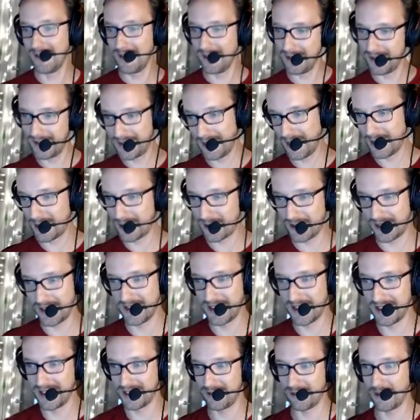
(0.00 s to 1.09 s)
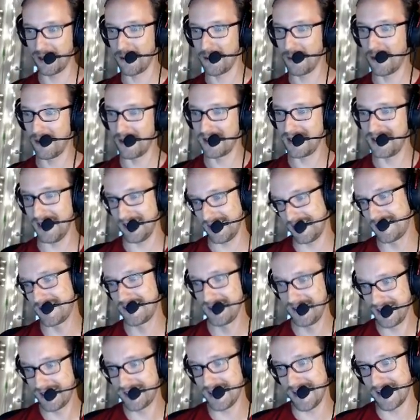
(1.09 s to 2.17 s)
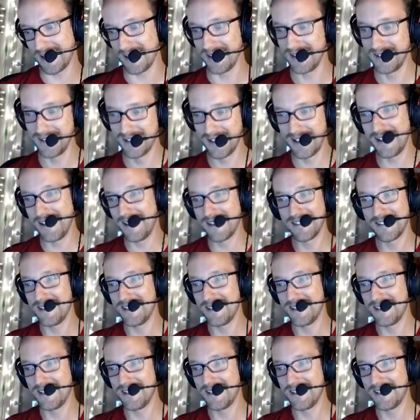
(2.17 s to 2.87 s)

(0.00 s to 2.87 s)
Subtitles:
Celestia says this is what I want. Yes, exactly. No.